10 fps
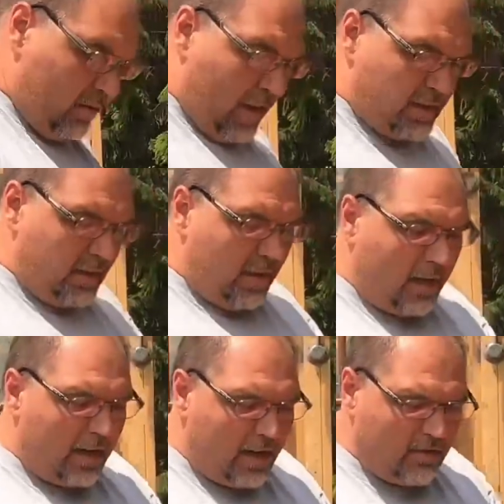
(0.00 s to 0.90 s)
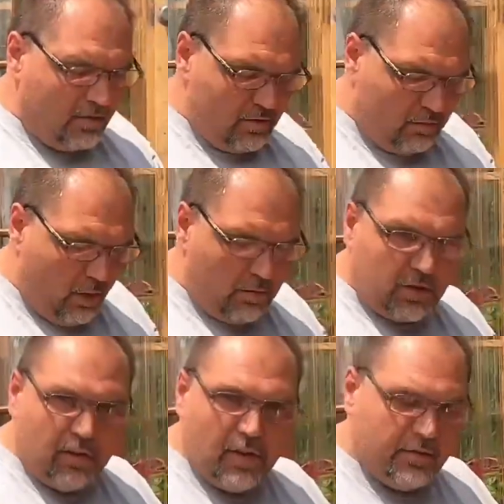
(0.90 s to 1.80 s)
I see a lot of guys use rubber
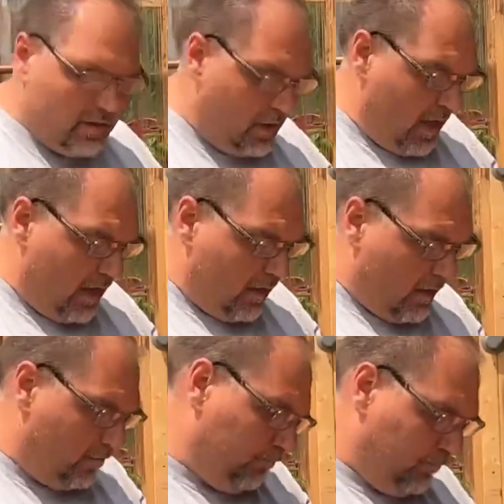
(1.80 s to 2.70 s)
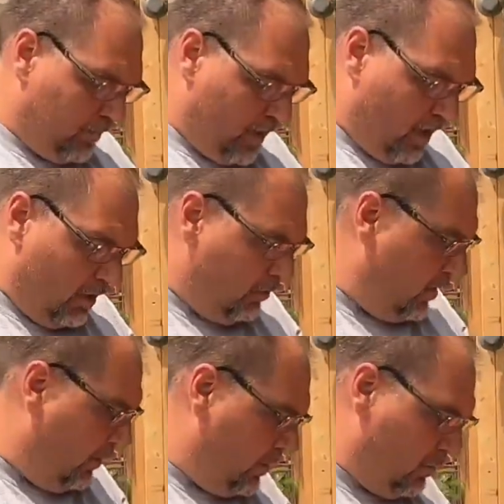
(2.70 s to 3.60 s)
gloves and that.
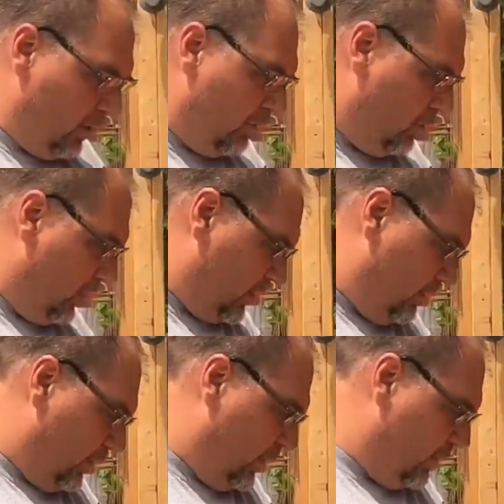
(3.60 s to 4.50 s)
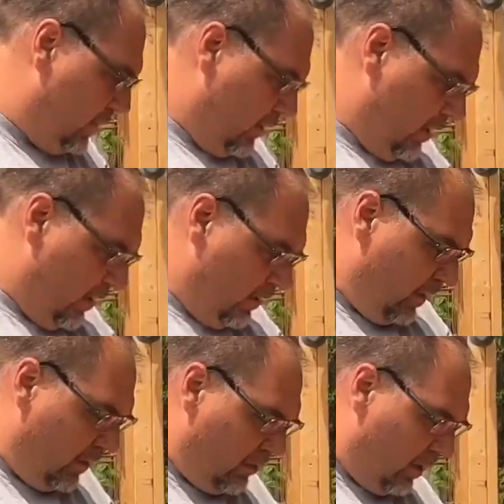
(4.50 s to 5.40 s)
Whatever works for you. And
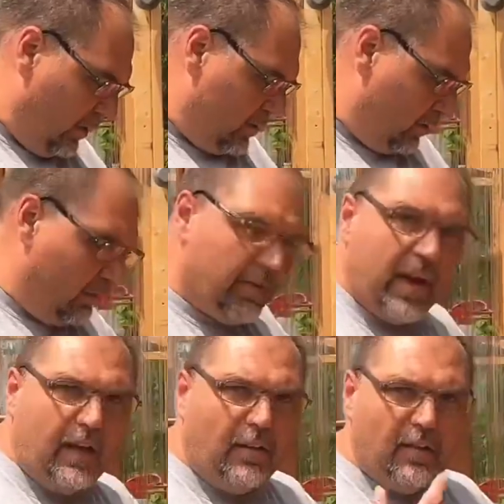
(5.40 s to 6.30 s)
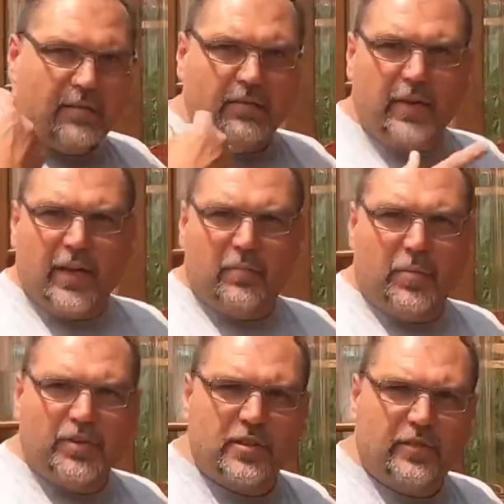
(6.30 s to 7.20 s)
then you want to use your veil. We got a
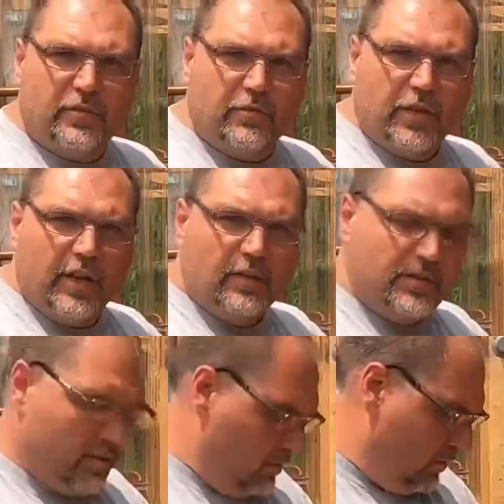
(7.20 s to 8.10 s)
bunch of different veils, and